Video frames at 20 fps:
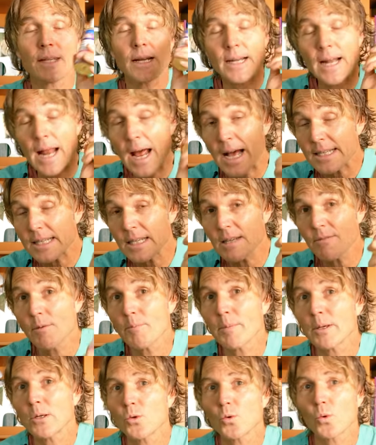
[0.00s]
And it hasn't
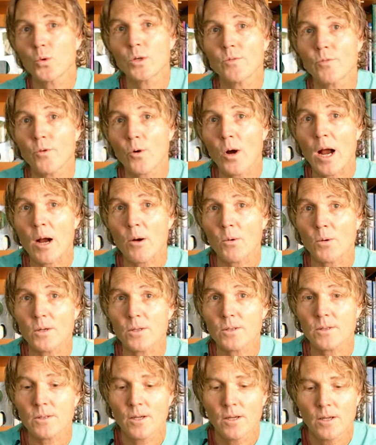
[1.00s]
even been twenty-four
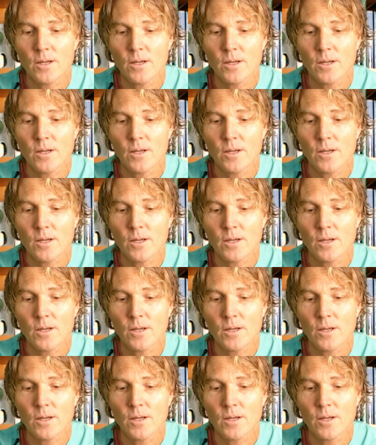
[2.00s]
hours.